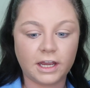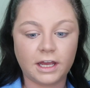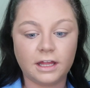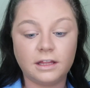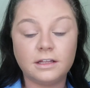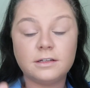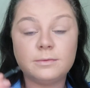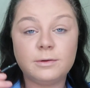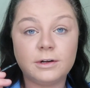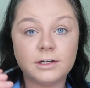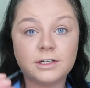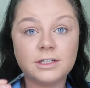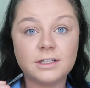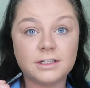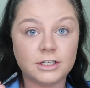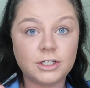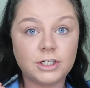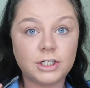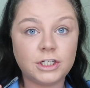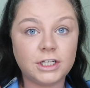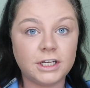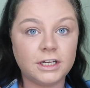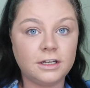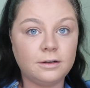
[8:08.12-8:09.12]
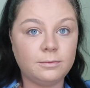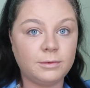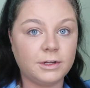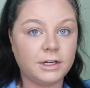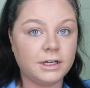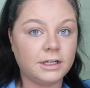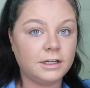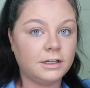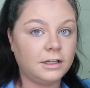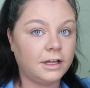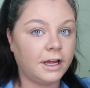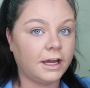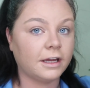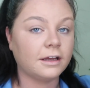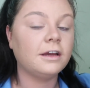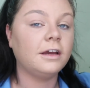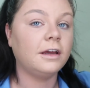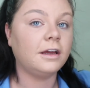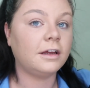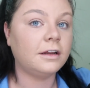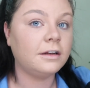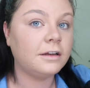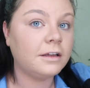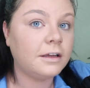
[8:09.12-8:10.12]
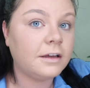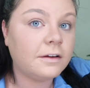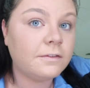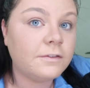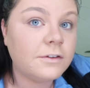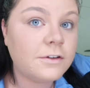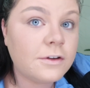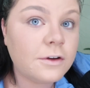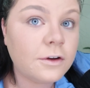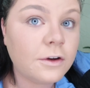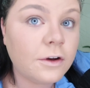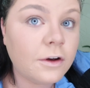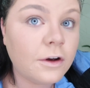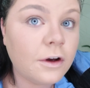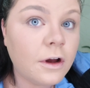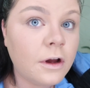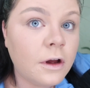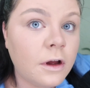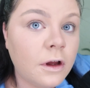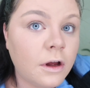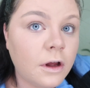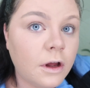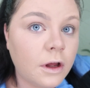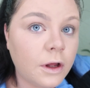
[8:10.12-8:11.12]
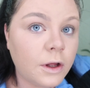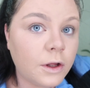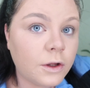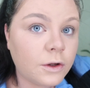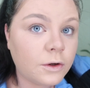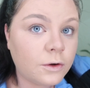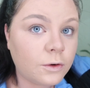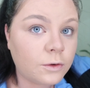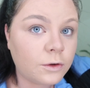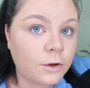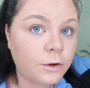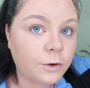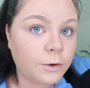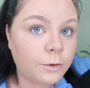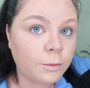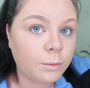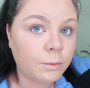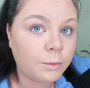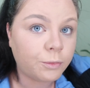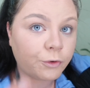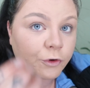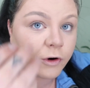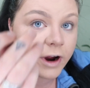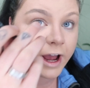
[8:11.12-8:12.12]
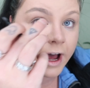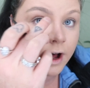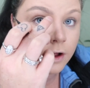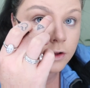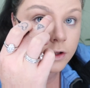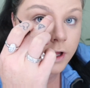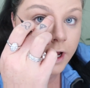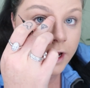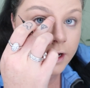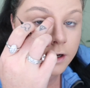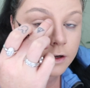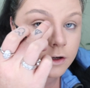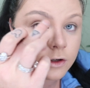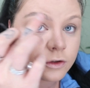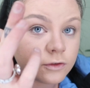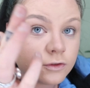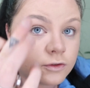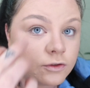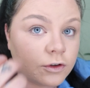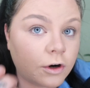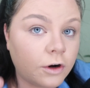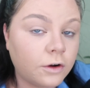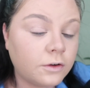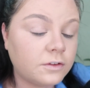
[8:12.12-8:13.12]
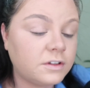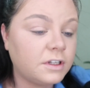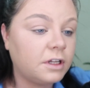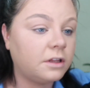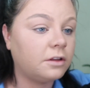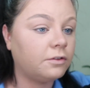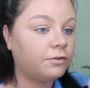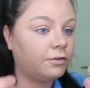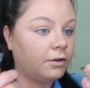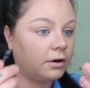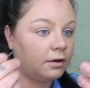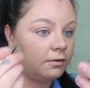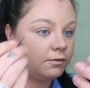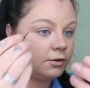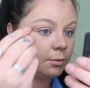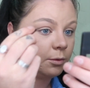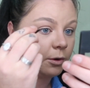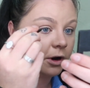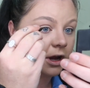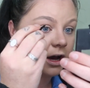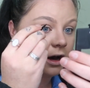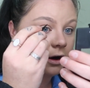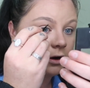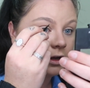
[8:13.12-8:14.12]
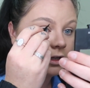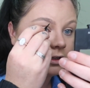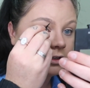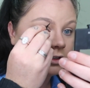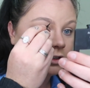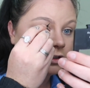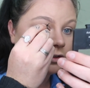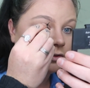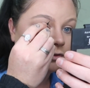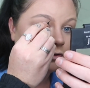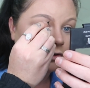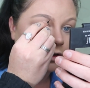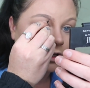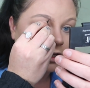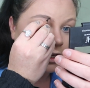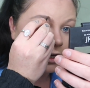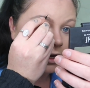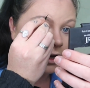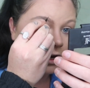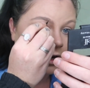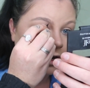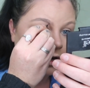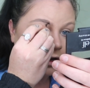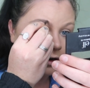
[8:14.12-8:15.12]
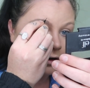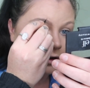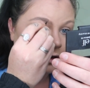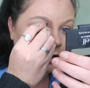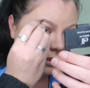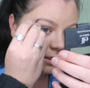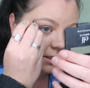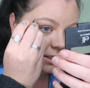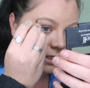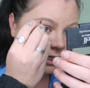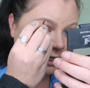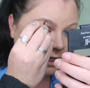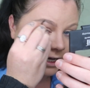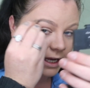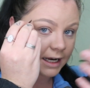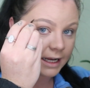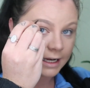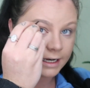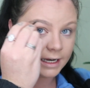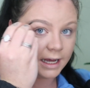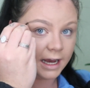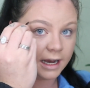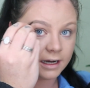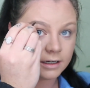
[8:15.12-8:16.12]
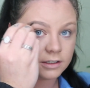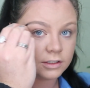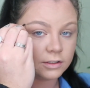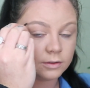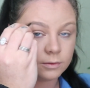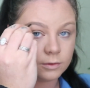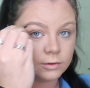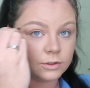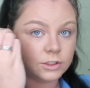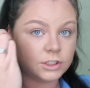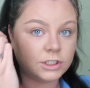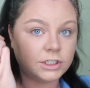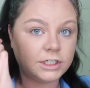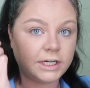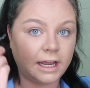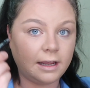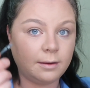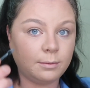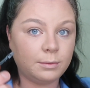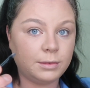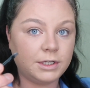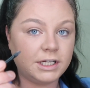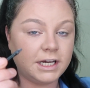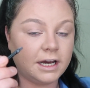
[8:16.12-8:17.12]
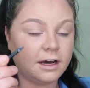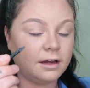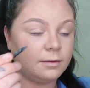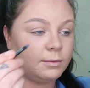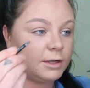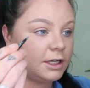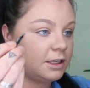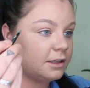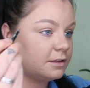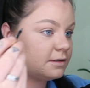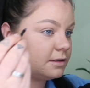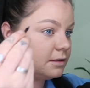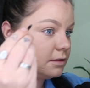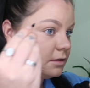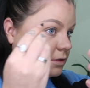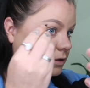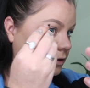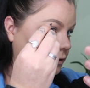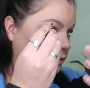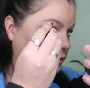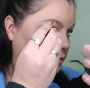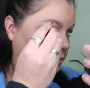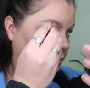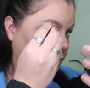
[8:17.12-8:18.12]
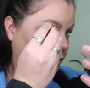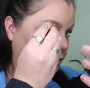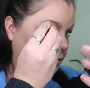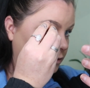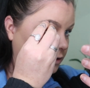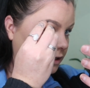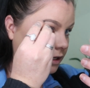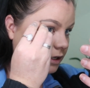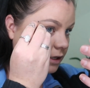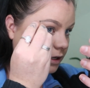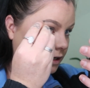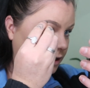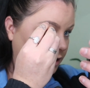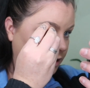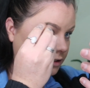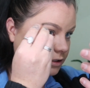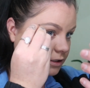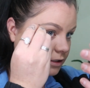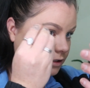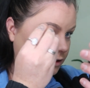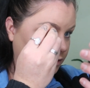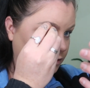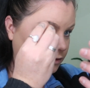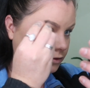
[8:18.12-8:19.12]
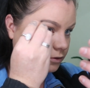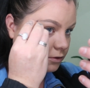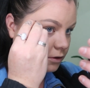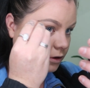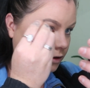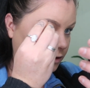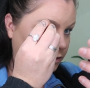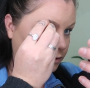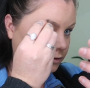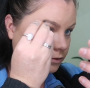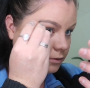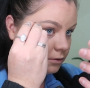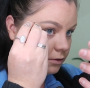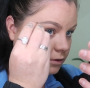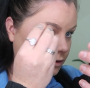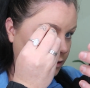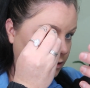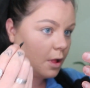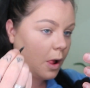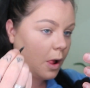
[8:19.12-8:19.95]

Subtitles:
Okay, this brush is shit, but it gives you good little brow like strokes in the front of your brow. It's just really hard to get an actual shape down because it's so small and hard to control.